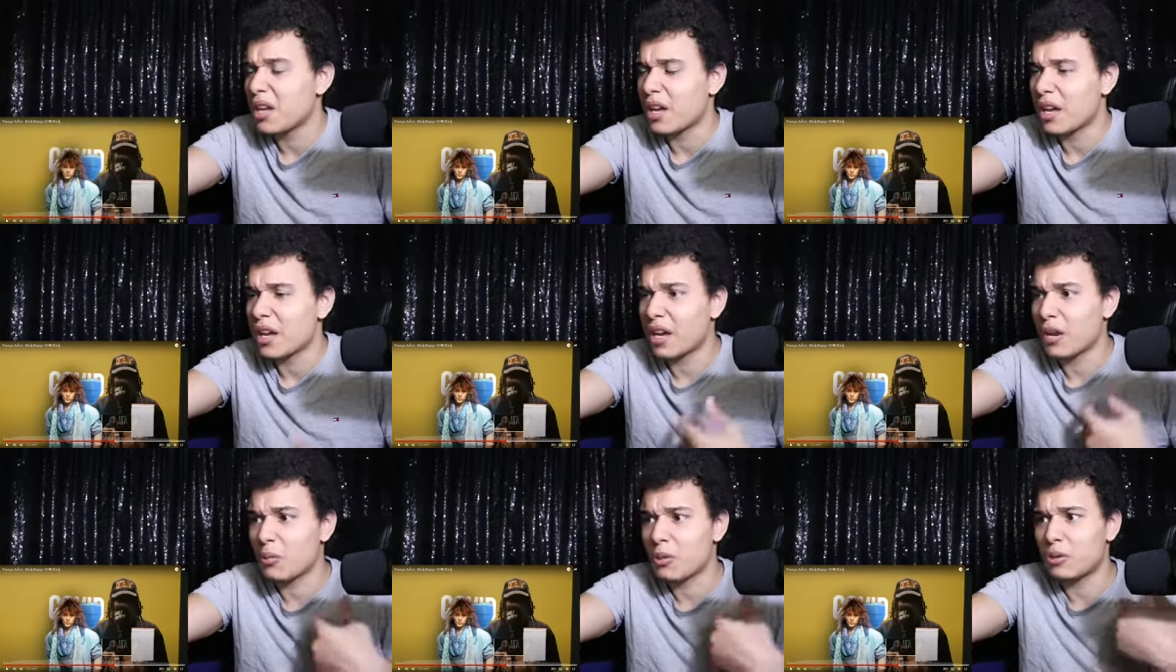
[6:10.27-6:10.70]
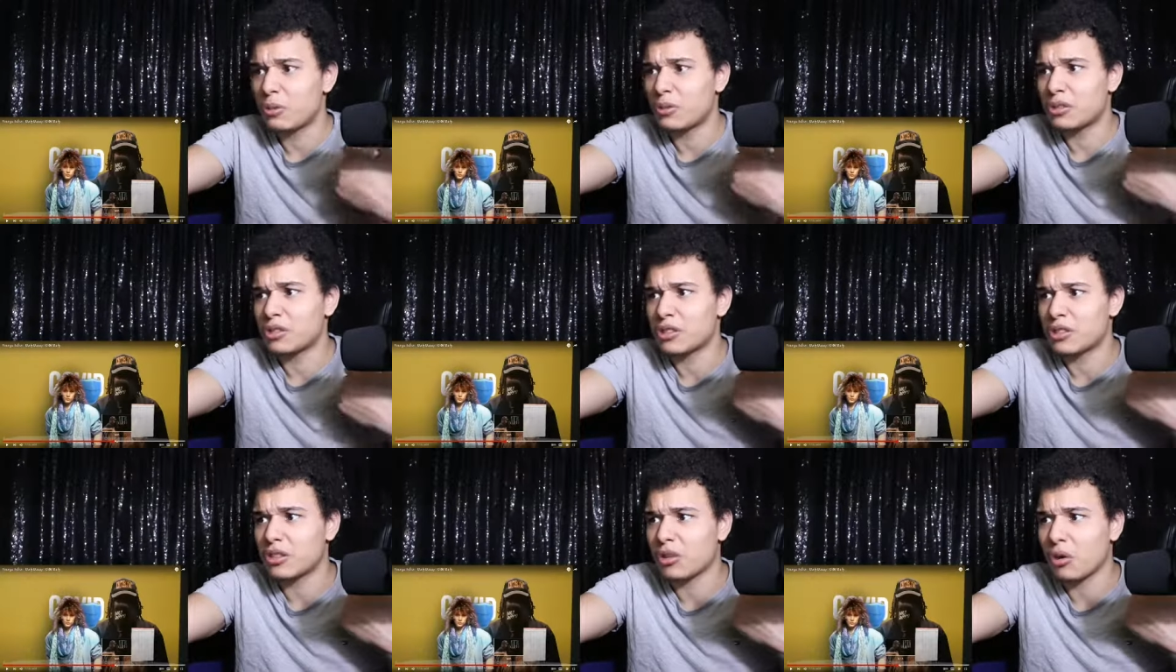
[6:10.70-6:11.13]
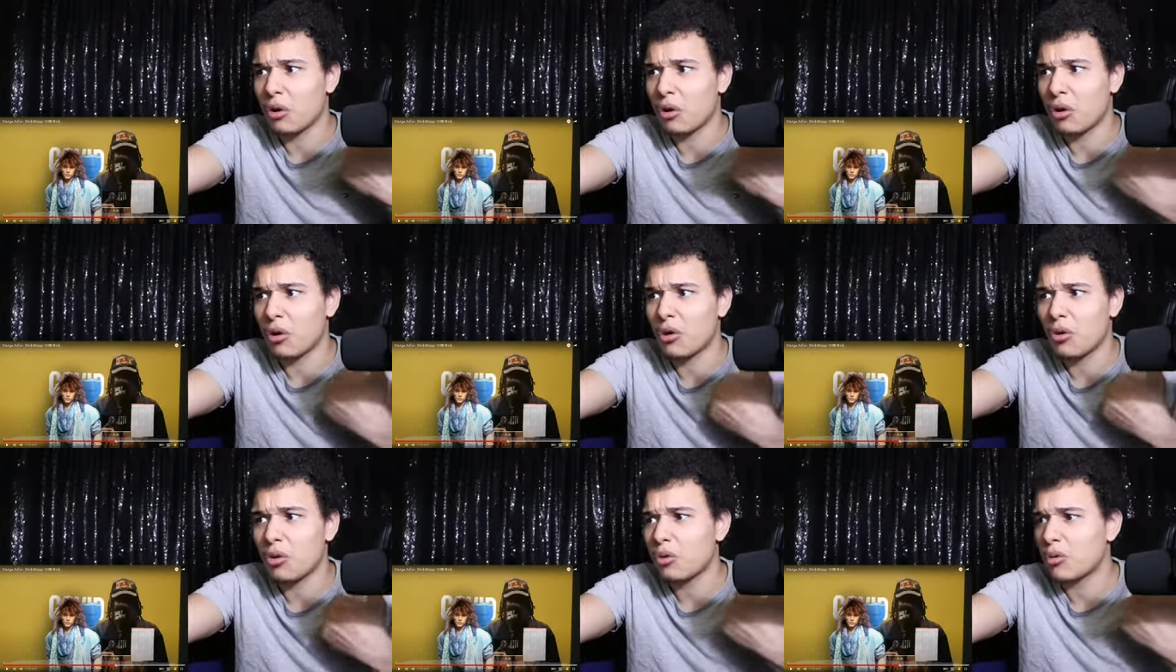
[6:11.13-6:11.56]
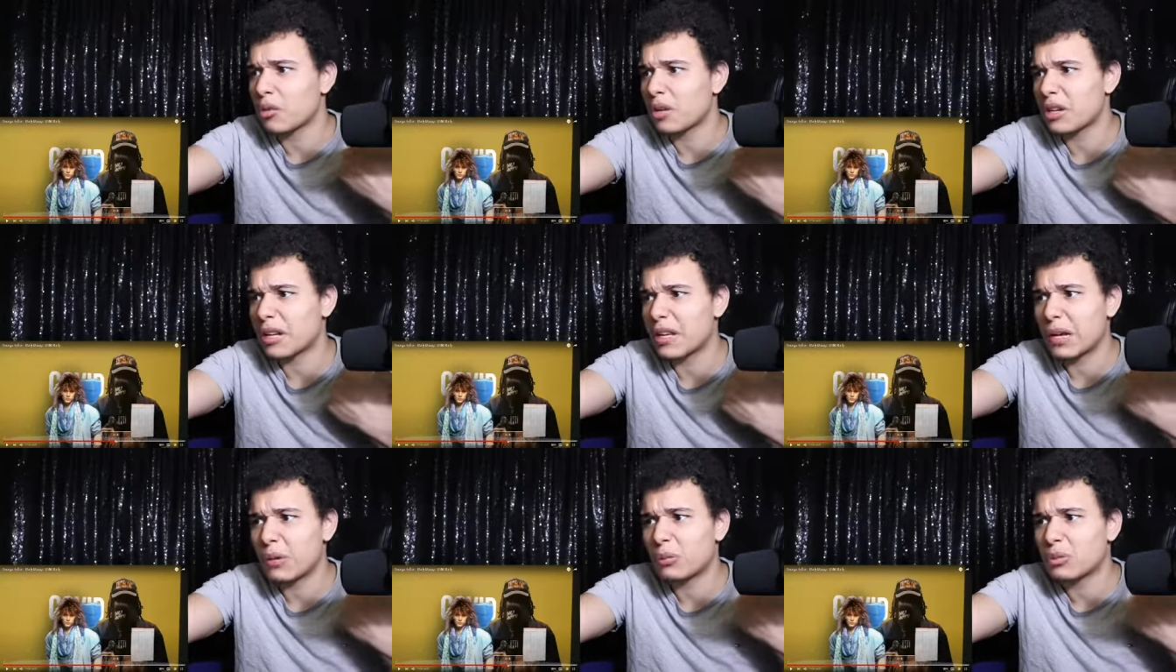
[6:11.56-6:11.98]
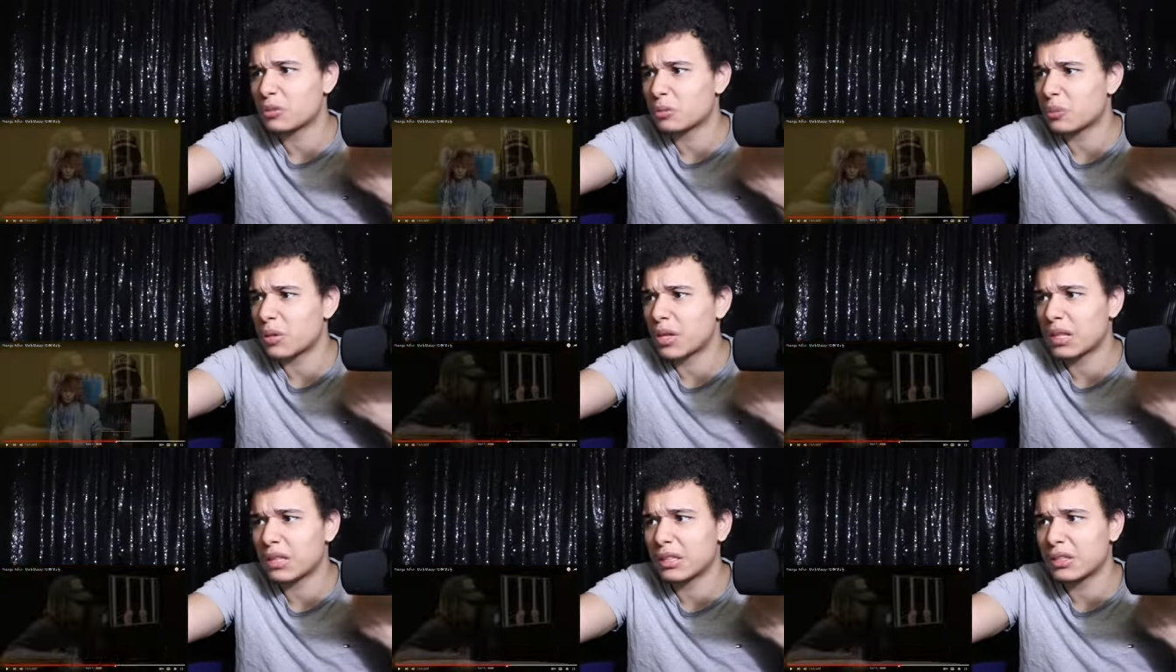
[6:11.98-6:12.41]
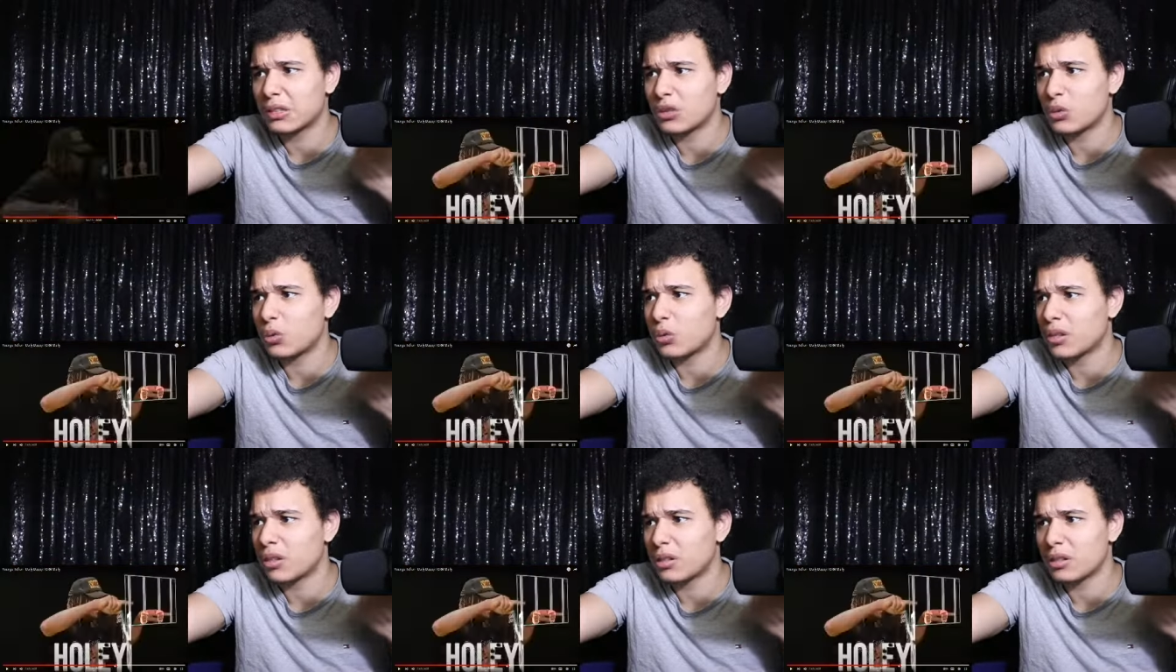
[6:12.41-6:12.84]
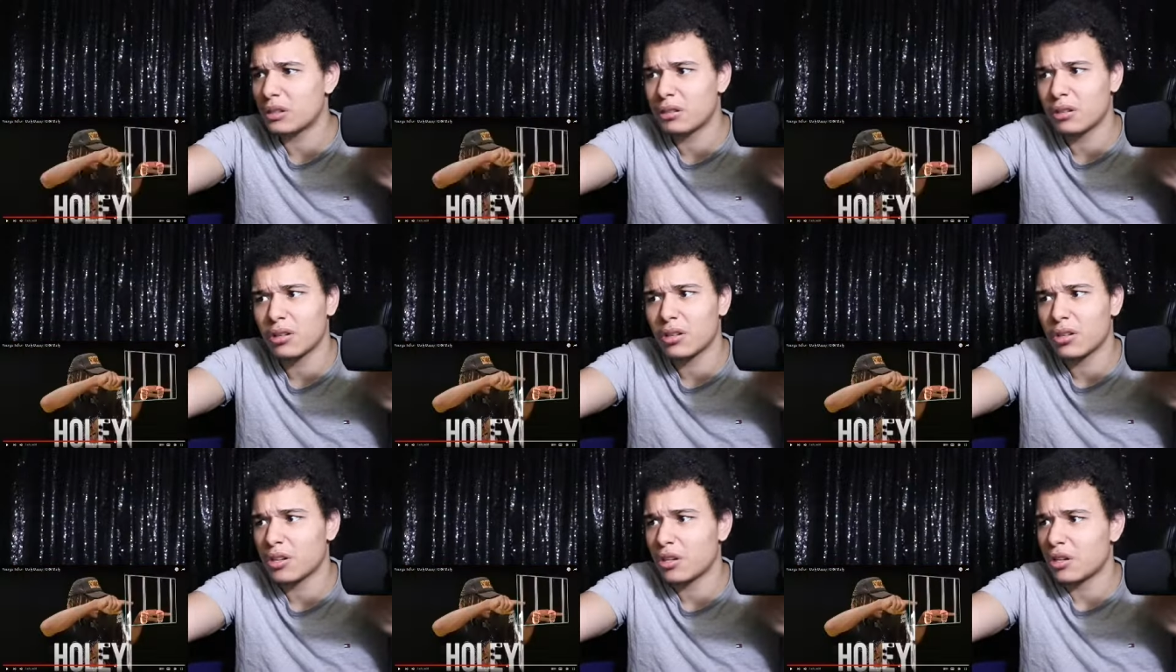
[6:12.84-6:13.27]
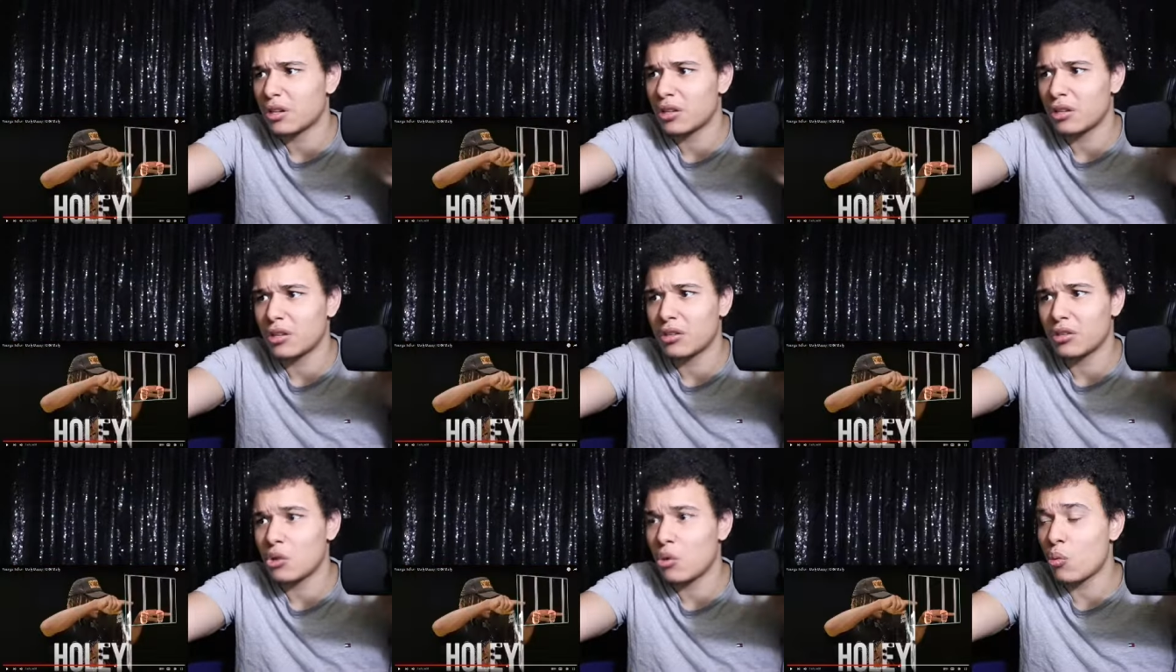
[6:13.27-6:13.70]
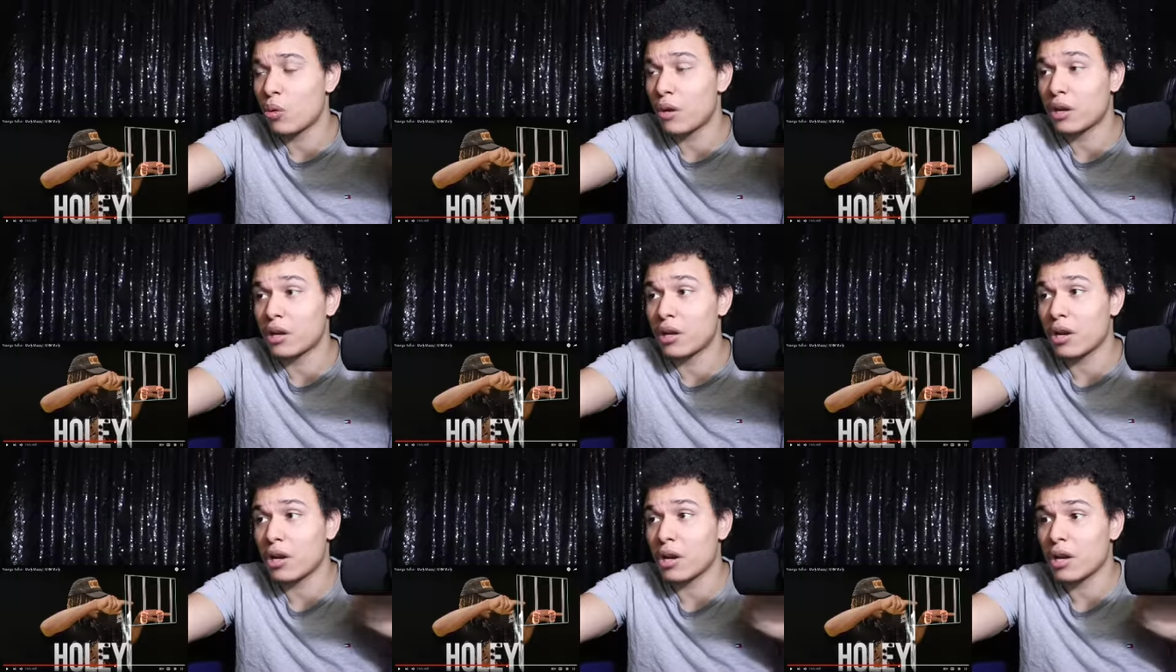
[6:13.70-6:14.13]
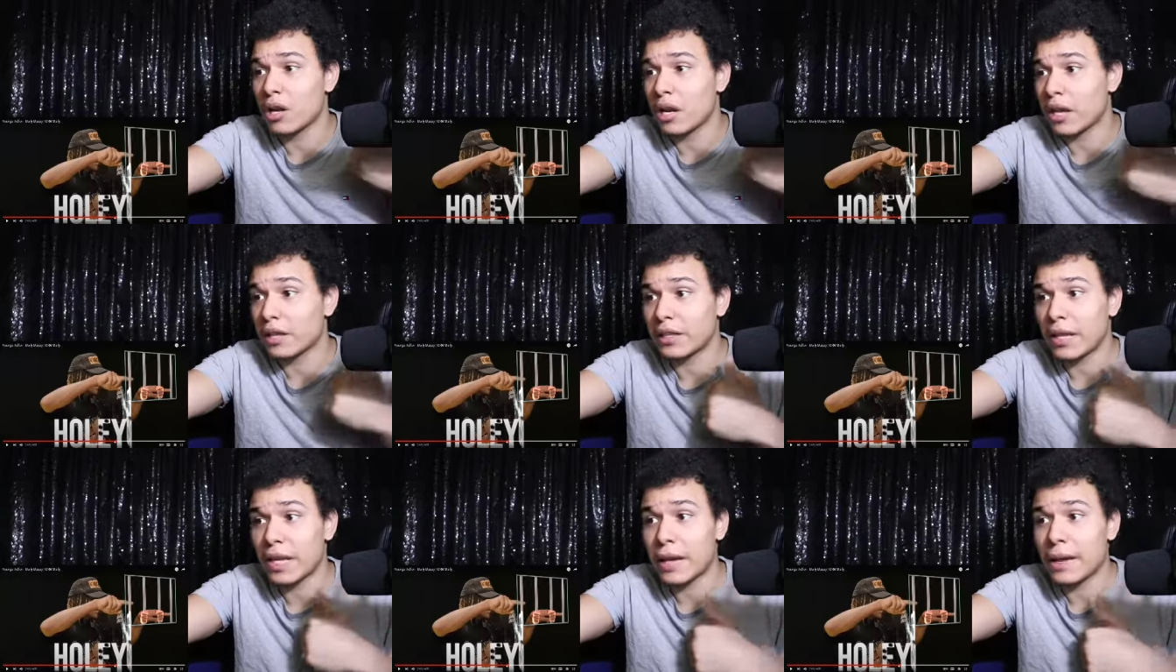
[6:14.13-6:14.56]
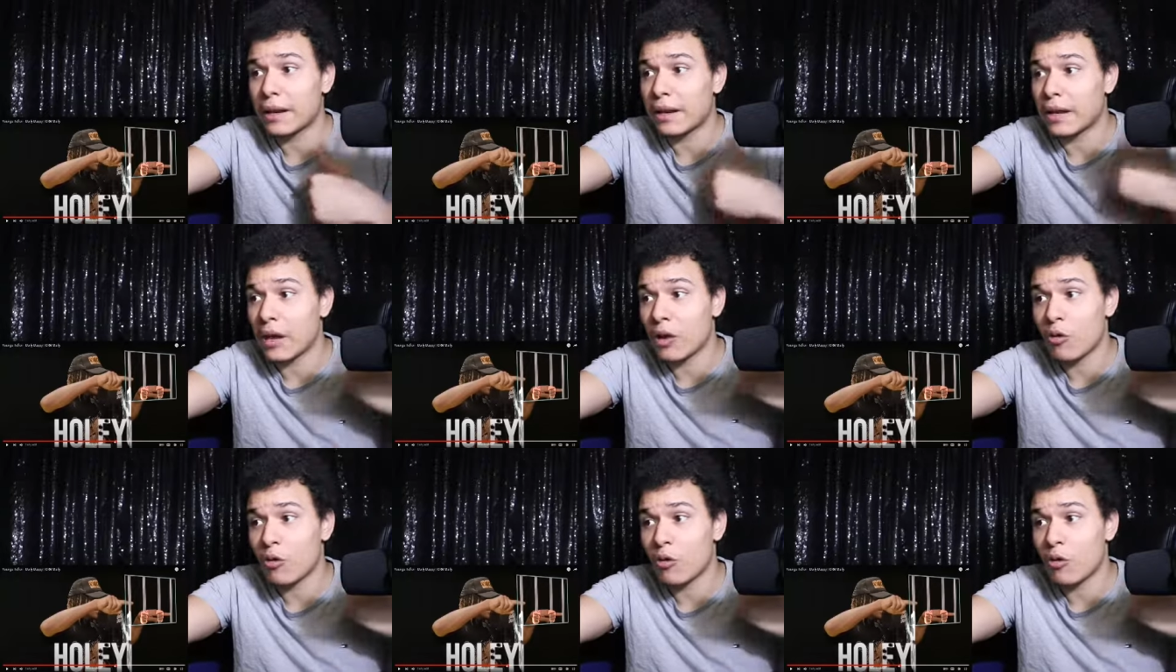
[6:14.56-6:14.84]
Hey, we was in the hole where they was probably doing doing good like that.